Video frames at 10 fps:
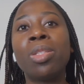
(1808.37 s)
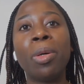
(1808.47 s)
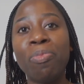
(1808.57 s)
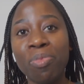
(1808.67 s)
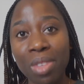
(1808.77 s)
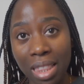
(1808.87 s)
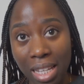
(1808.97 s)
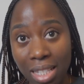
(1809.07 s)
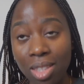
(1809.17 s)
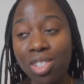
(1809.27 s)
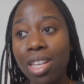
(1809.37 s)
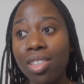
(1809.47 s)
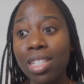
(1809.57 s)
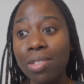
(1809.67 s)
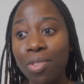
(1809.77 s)
So let's close
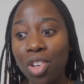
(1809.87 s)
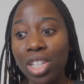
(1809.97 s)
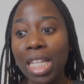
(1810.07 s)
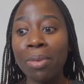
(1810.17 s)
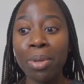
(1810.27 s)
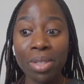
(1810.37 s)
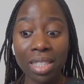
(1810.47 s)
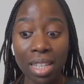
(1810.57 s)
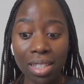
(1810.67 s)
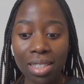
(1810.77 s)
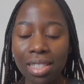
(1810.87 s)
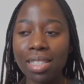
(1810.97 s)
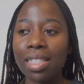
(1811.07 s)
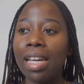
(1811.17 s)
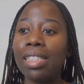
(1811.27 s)
out this vlog. That way we stay
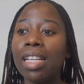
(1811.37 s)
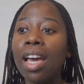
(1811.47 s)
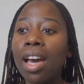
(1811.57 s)
consistent.